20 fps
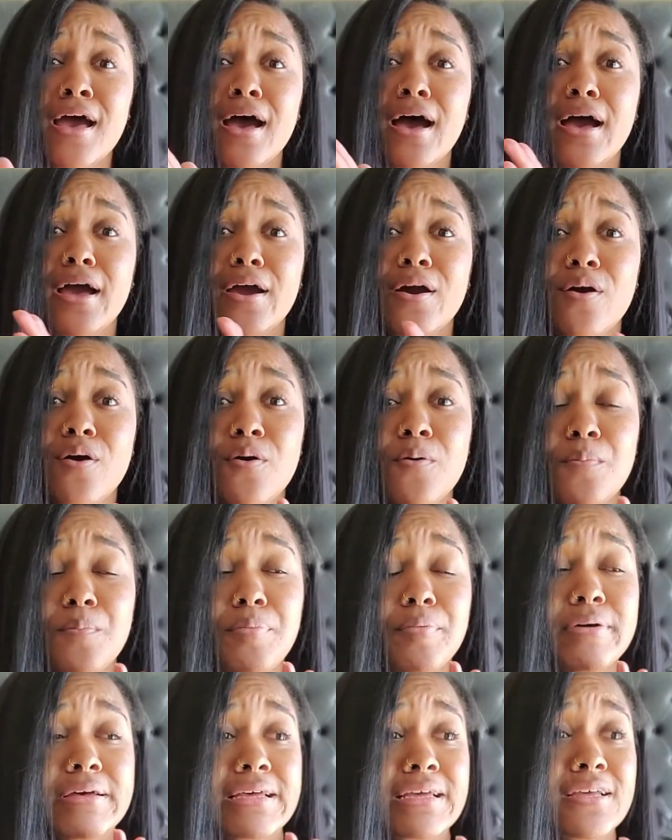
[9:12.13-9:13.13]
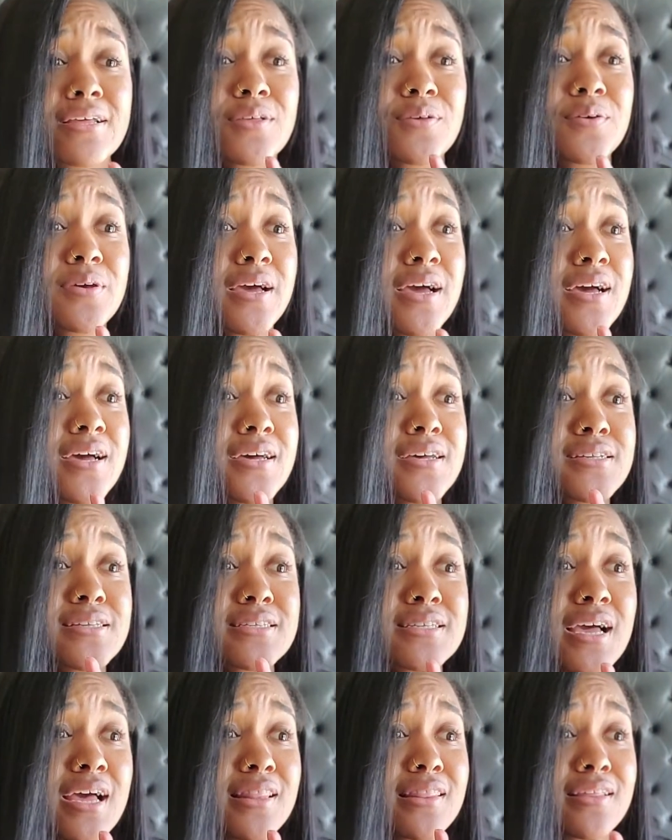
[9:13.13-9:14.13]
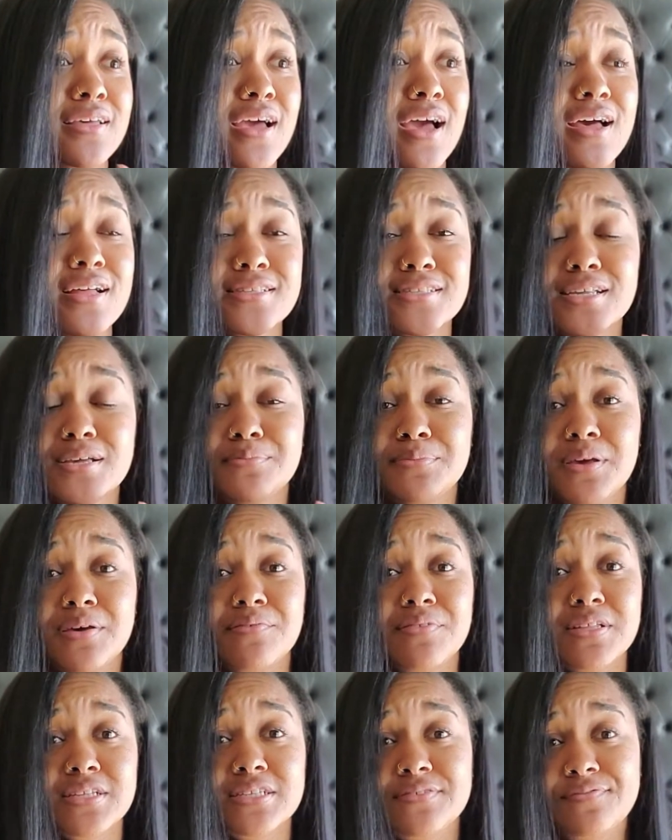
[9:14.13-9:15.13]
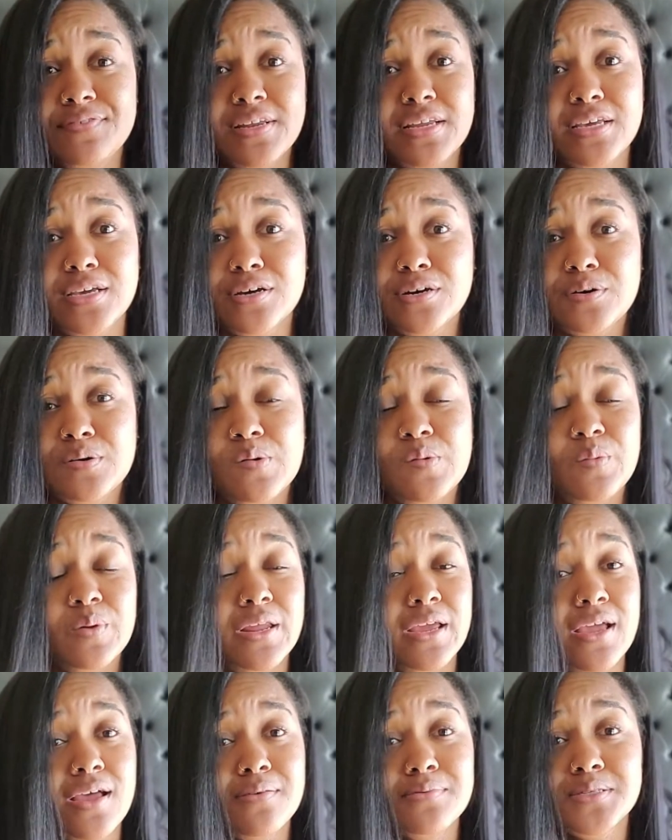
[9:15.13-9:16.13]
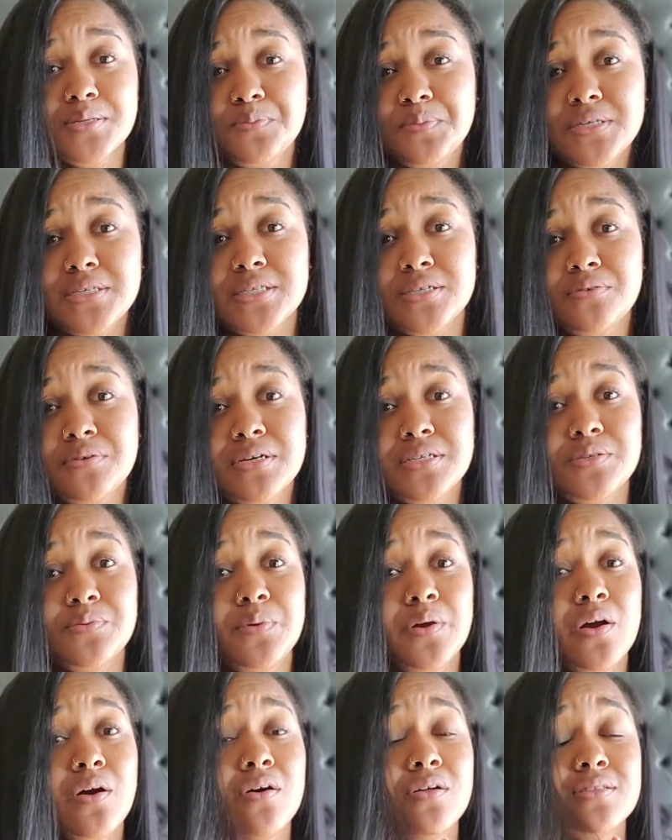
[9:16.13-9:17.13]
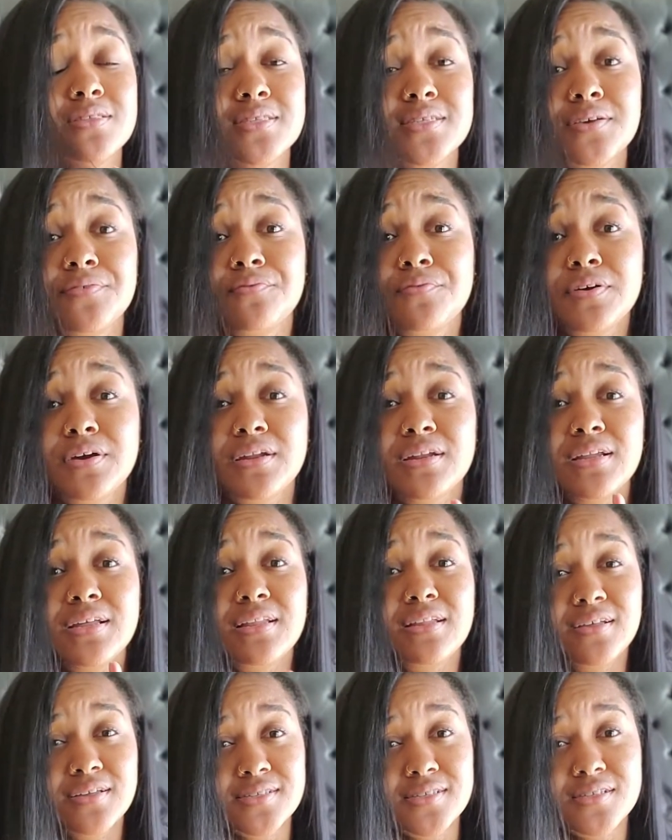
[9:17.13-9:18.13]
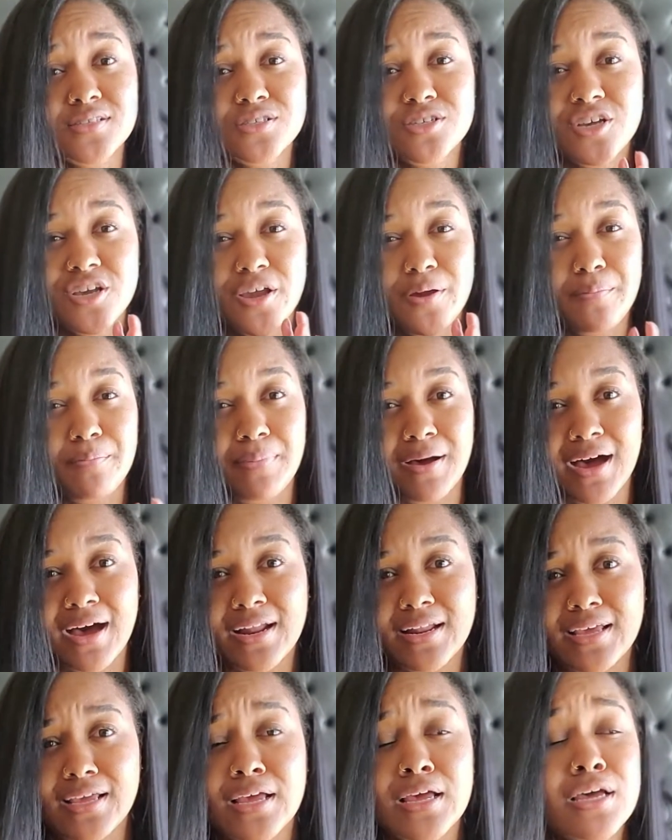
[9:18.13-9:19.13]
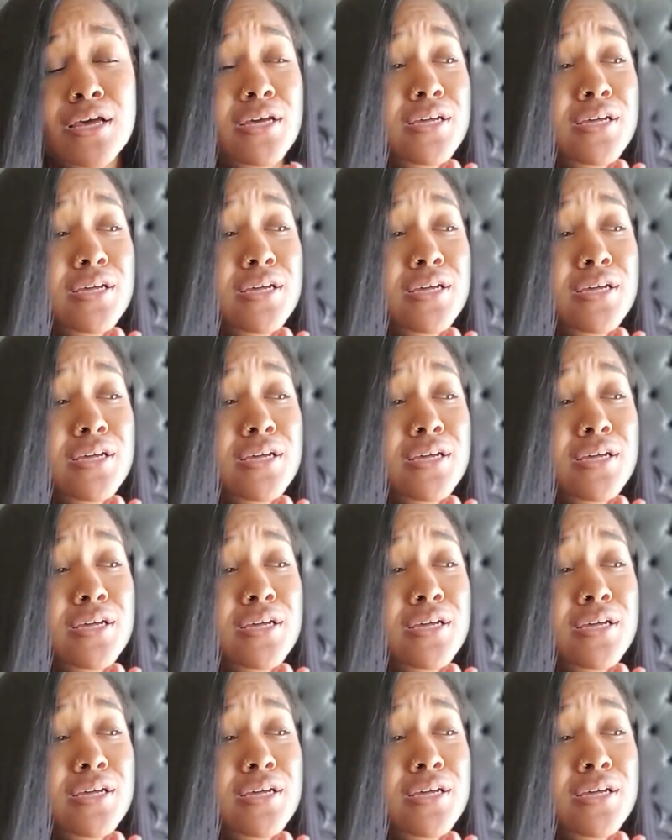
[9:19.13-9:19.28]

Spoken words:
I hope you guys got the concept of this video. When it comes to PCOS, we are all different. Listen to your body.